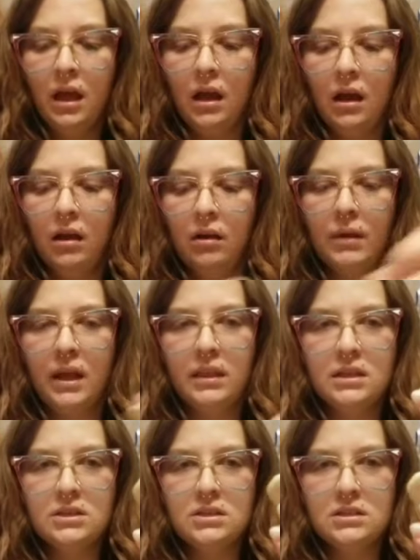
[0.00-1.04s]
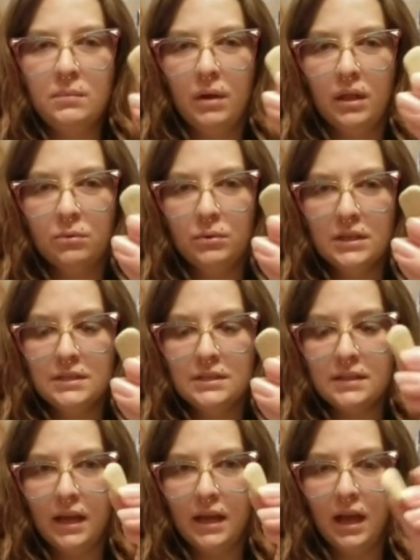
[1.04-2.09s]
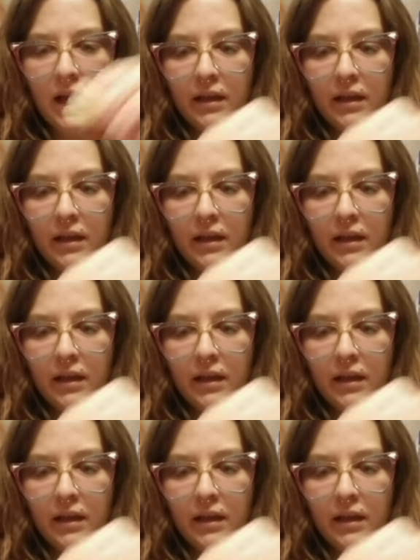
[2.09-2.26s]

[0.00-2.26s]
And then just some other ones that